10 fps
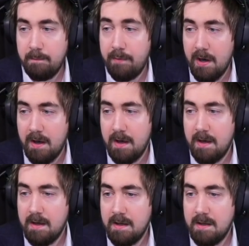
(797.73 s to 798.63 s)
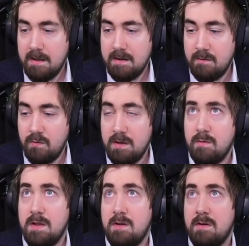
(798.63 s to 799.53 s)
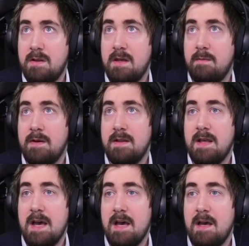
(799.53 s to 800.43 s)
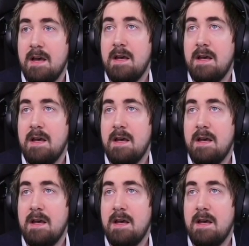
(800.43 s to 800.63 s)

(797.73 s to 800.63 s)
But the really, really good thing about that